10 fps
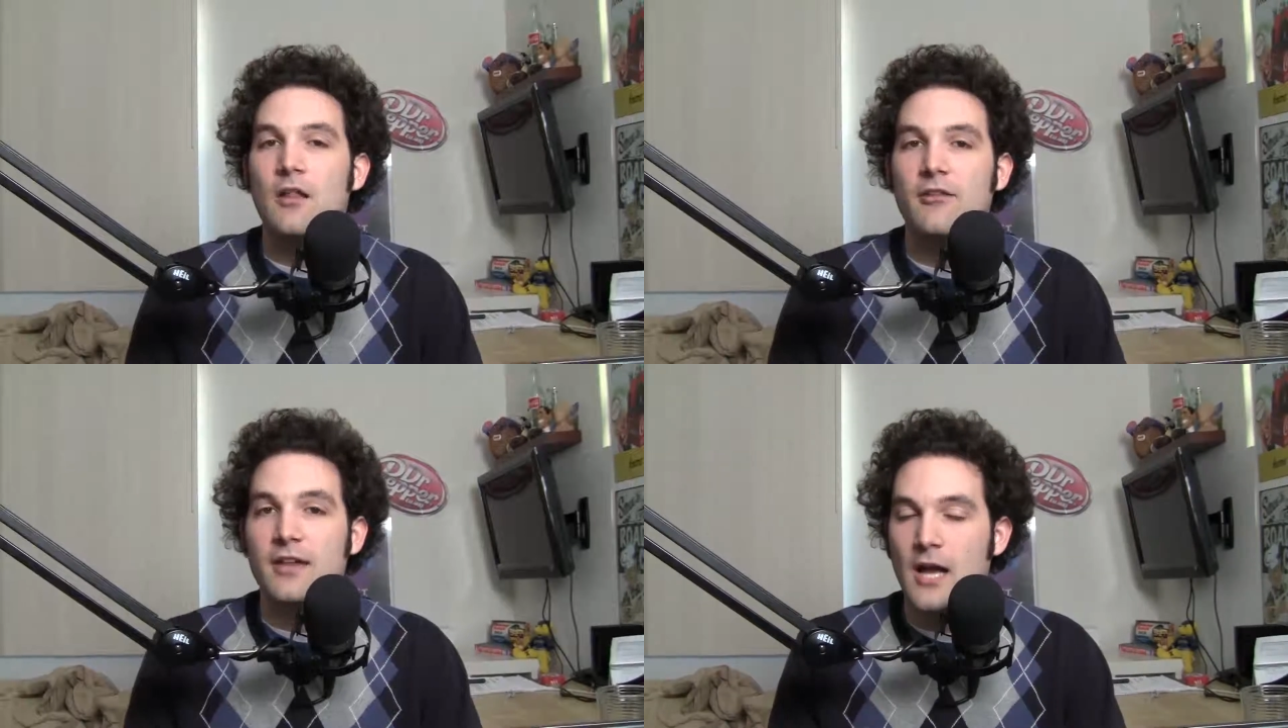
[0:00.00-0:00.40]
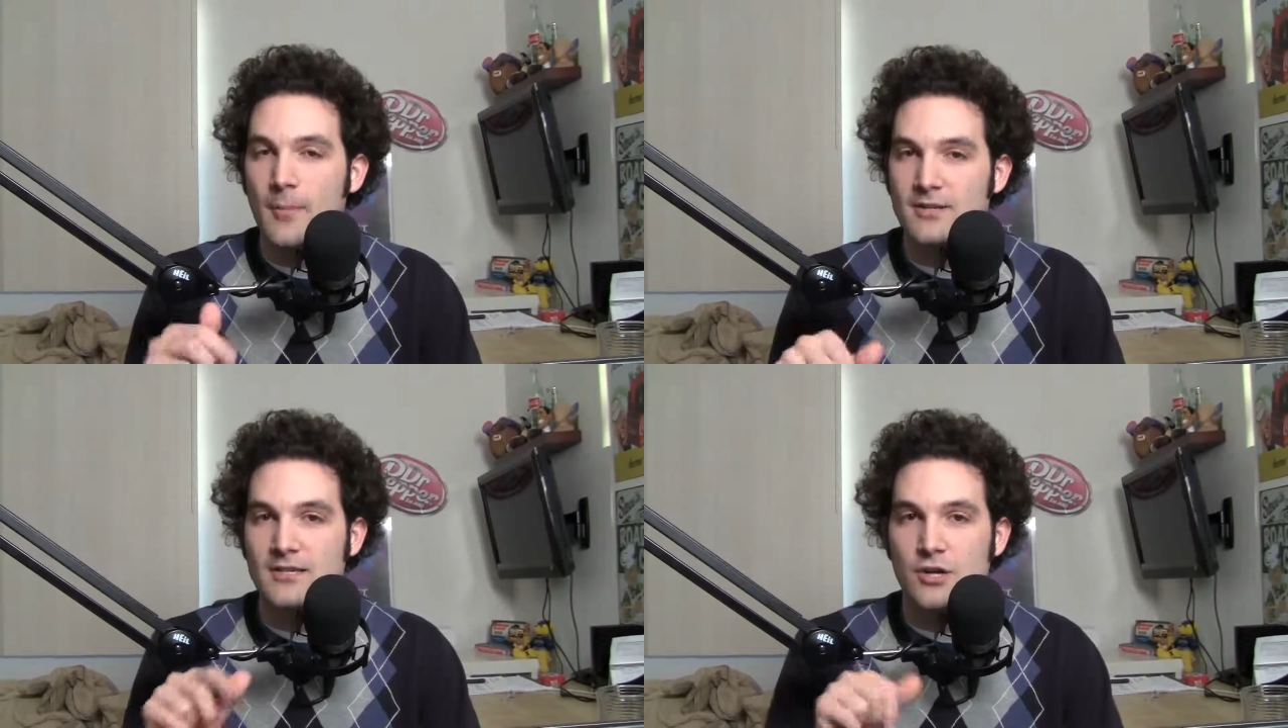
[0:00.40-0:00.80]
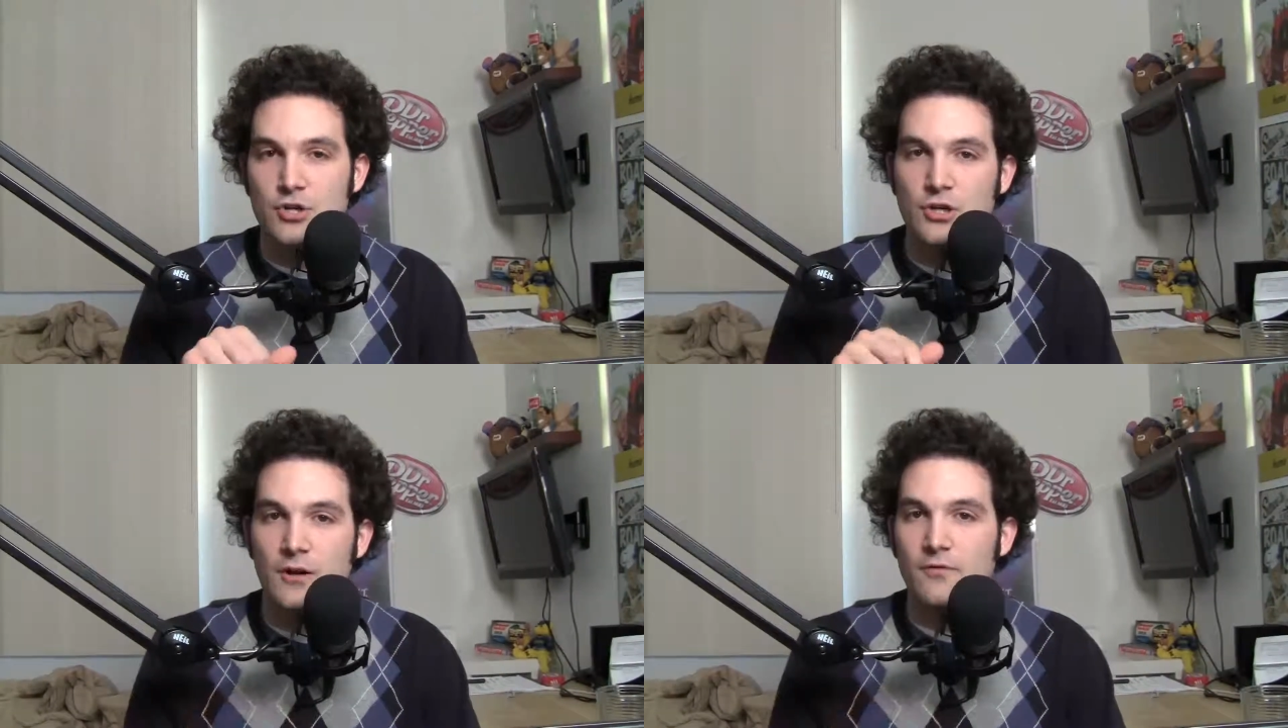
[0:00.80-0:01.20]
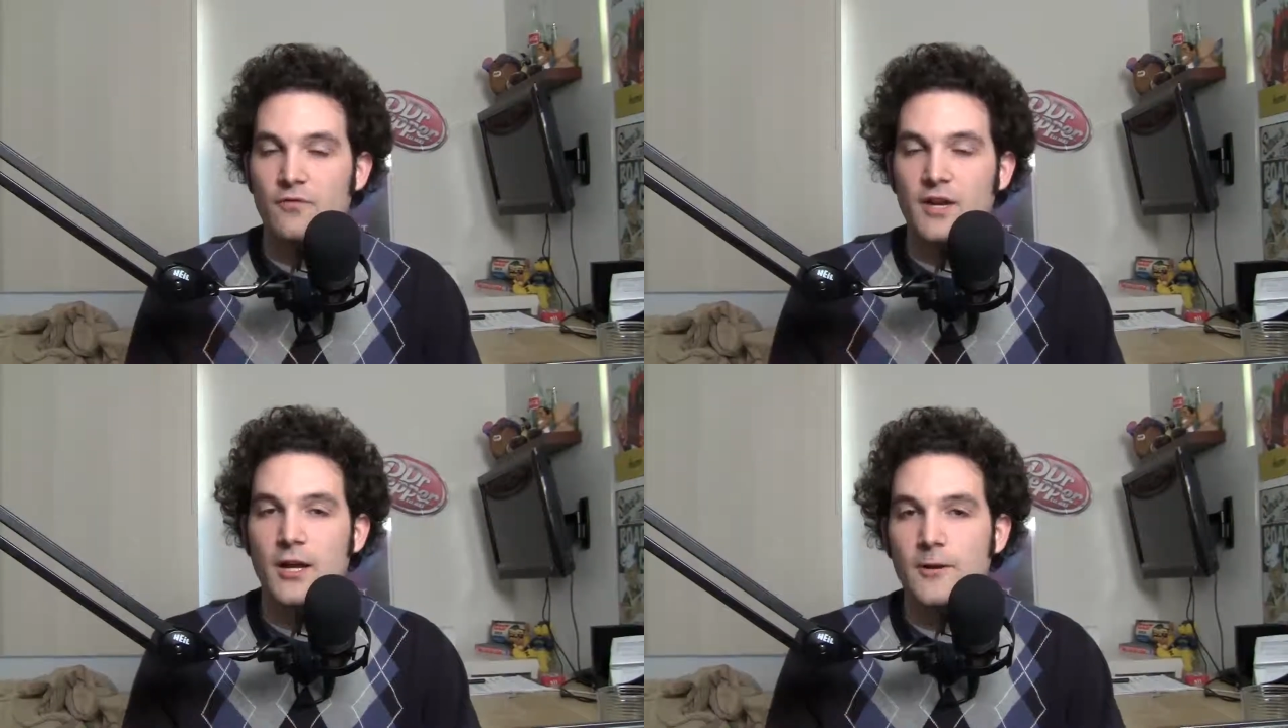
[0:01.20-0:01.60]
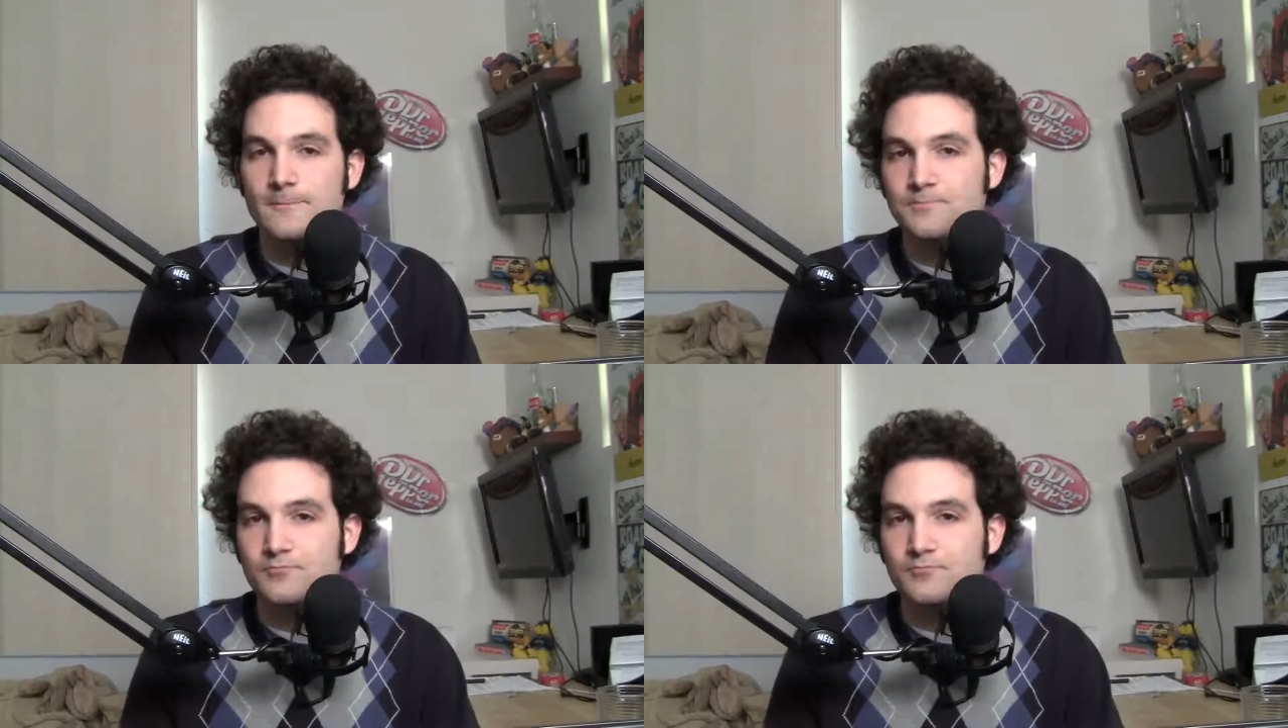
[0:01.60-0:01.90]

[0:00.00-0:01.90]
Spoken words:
the comment section of the video,